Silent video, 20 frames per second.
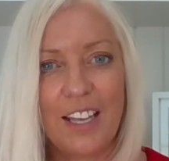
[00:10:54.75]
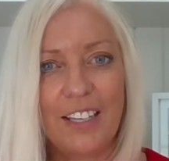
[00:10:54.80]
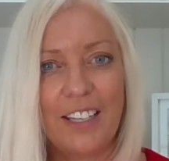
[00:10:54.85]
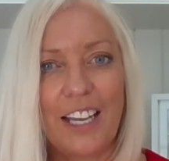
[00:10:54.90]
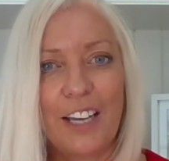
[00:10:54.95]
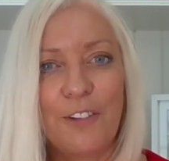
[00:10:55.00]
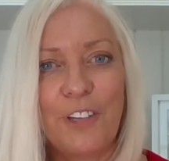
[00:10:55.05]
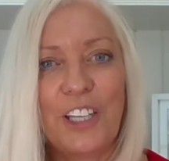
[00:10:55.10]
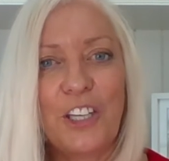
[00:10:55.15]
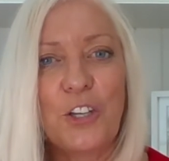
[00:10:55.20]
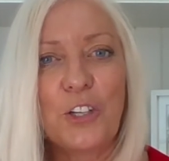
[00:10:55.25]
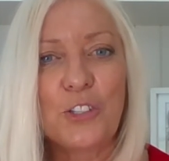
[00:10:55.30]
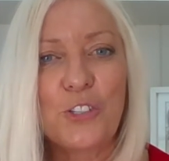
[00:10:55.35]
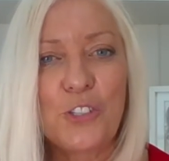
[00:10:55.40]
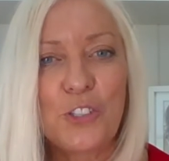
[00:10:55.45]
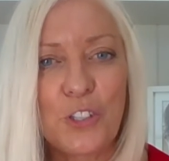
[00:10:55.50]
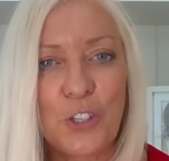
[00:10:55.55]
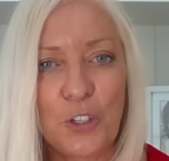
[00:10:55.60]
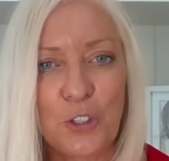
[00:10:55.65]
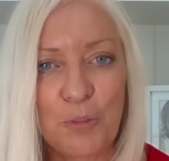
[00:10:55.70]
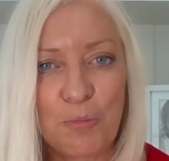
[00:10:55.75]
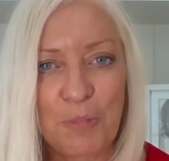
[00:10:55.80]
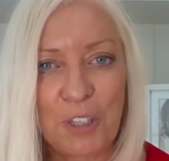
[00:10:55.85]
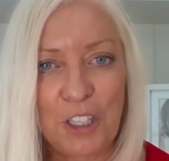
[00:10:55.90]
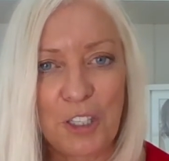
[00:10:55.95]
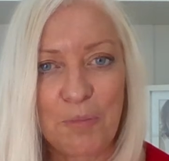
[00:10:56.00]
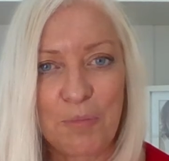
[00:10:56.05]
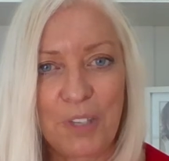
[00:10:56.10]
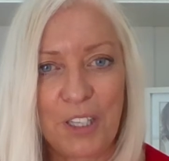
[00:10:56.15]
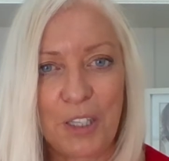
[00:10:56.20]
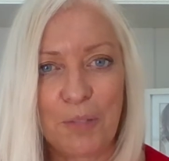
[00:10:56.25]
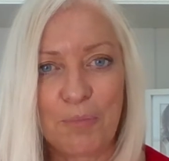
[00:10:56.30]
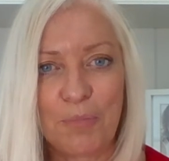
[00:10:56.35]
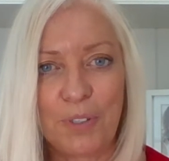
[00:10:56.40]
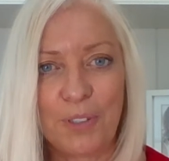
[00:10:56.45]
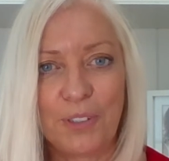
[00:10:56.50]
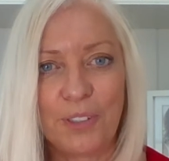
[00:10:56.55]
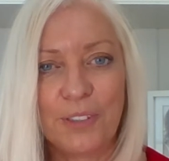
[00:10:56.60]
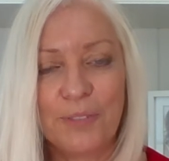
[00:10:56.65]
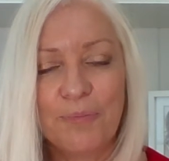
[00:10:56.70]
Now, I know so many
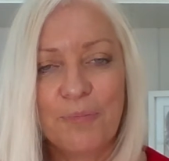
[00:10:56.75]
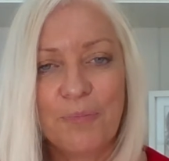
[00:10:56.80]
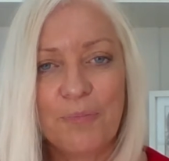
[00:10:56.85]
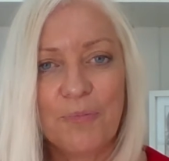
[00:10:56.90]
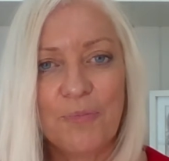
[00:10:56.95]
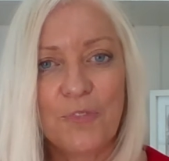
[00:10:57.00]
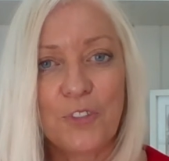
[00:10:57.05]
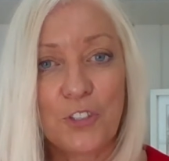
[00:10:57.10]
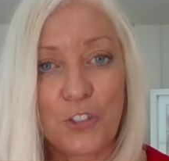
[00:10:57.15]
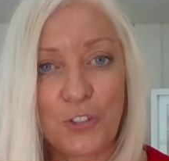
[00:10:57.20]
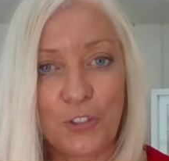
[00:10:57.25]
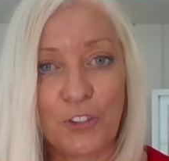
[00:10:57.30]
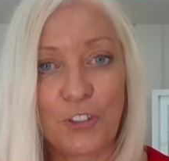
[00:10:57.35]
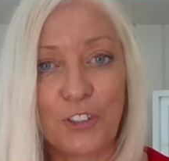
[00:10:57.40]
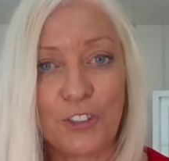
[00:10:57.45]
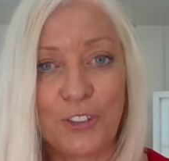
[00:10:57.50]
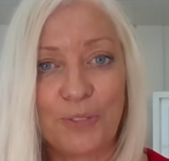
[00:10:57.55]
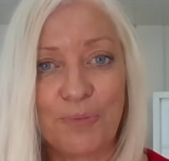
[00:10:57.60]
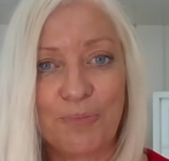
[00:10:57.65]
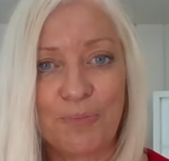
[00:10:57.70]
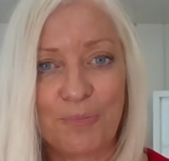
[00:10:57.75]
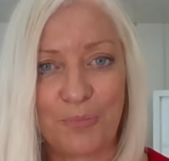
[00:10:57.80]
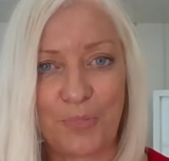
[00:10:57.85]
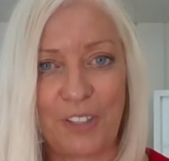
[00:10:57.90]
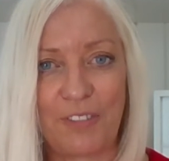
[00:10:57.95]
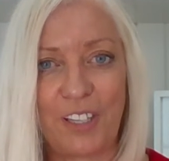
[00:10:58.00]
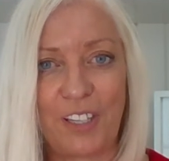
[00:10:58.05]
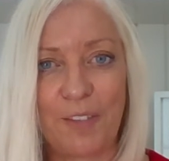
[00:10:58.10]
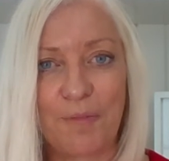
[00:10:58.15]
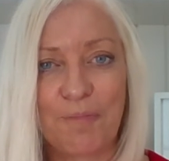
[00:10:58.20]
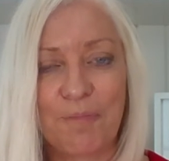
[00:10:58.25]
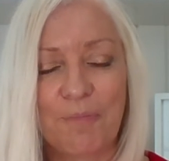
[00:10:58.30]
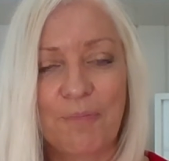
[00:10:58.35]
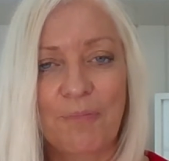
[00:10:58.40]
people struggle with it